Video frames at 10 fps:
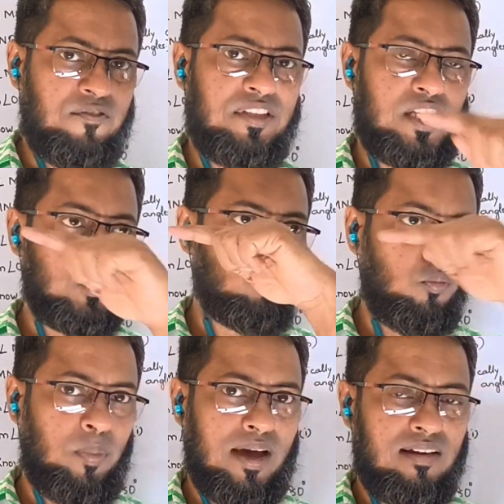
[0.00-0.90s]
Where there are
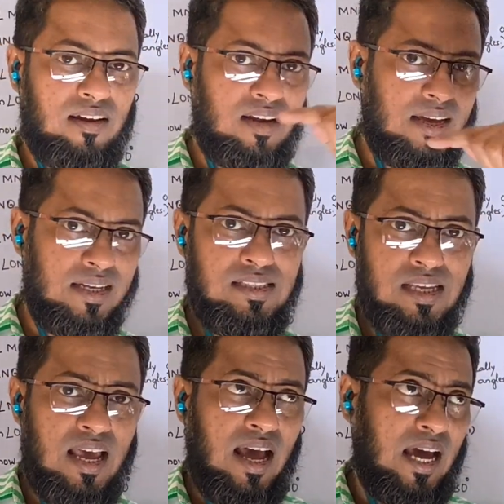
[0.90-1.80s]
2 parallel
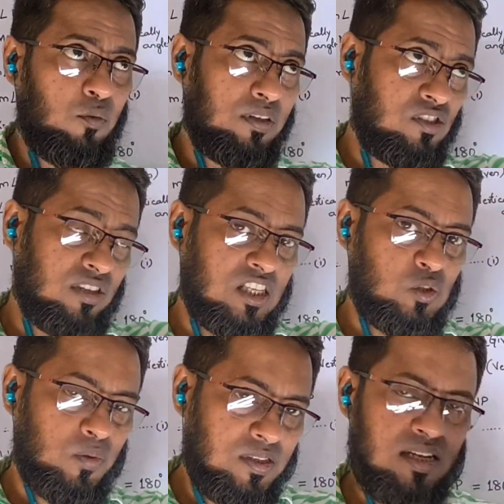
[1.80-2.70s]
lines and one
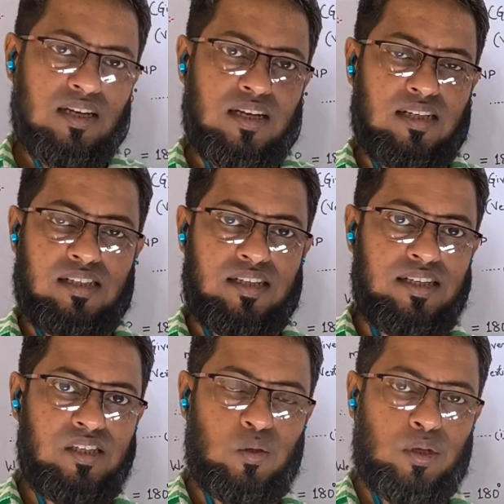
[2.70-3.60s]
transversal cuts it.